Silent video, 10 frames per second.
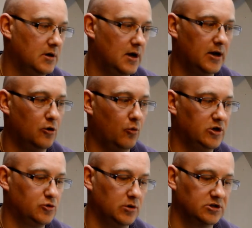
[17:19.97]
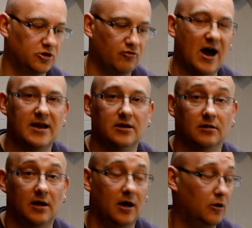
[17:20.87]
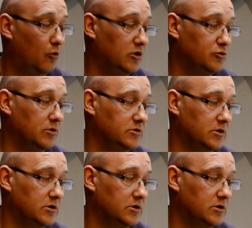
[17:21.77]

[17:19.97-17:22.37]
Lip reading: I know which ones granulate. I know which ones